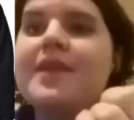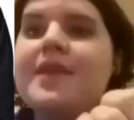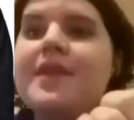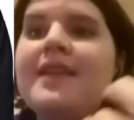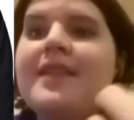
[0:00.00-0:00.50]

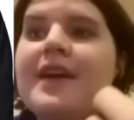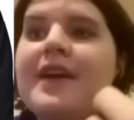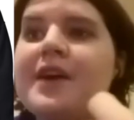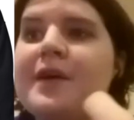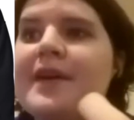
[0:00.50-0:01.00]
they're
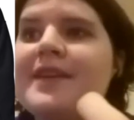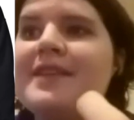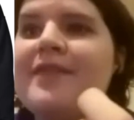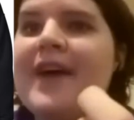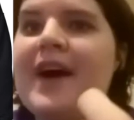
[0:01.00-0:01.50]
going to
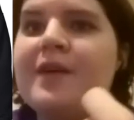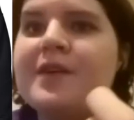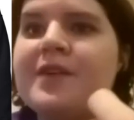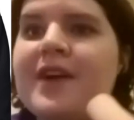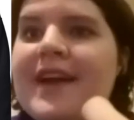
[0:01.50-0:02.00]
Falk,
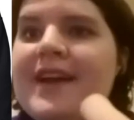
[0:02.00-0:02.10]
right?